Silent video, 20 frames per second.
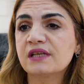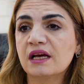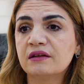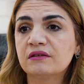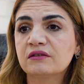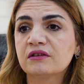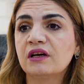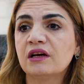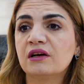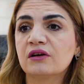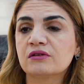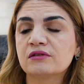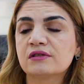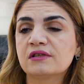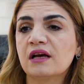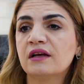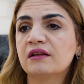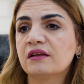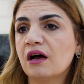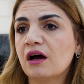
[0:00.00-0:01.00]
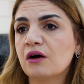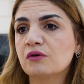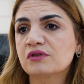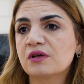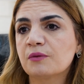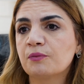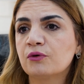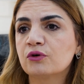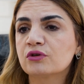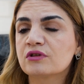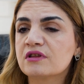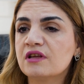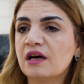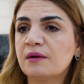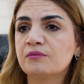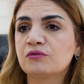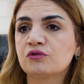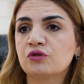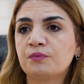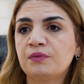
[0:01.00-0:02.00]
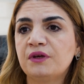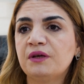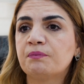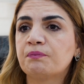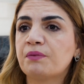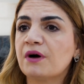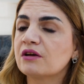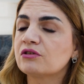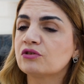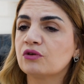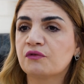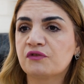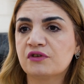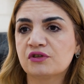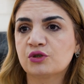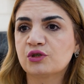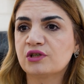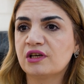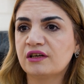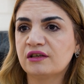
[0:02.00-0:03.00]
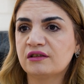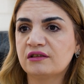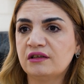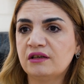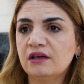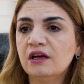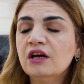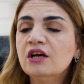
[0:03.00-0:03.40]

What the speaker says: and girls and how support them to be part of the society.